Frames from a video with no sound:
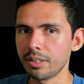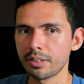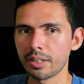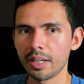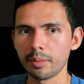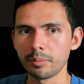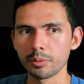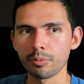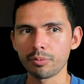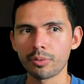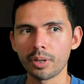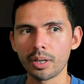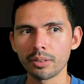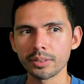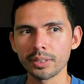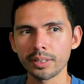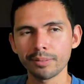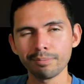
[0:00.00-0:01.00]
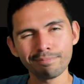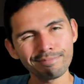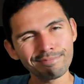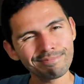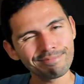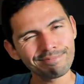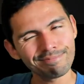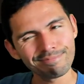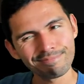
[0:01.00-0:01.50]
games, before I was like,
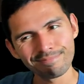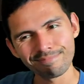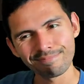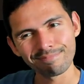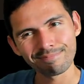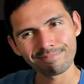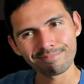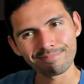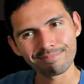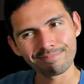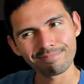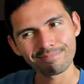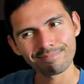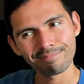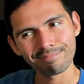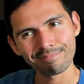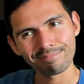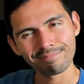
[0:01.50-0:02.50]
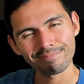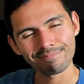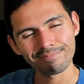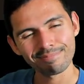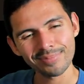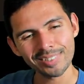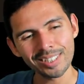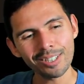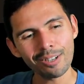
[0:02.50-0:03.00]

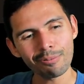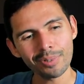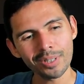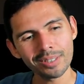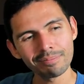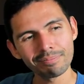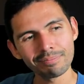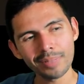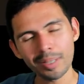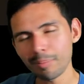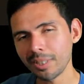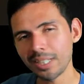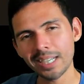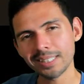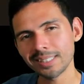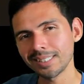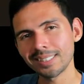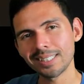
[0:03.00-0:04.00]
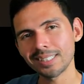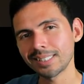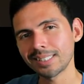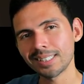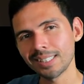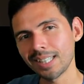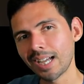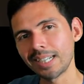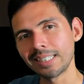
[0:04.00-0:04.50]
you know what? Maybe it actually doesn't
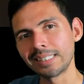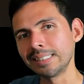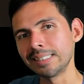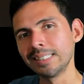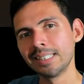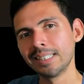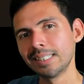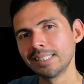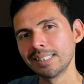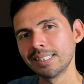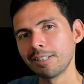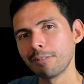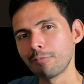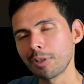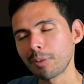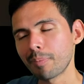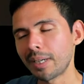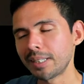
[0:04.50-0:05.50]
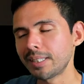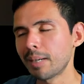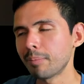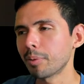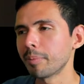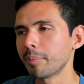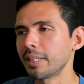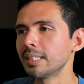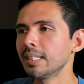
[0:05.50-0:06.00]
align with my
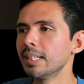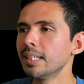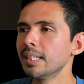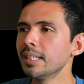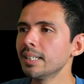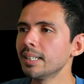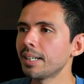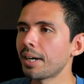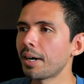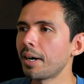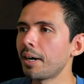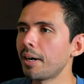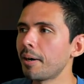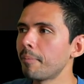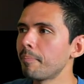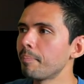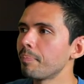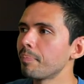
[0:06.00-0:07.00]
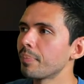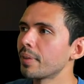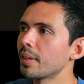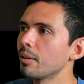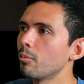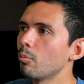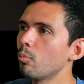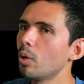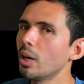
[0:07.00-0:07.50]
temperament.
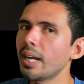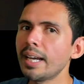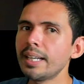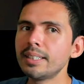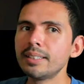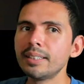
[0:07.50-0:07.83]
What I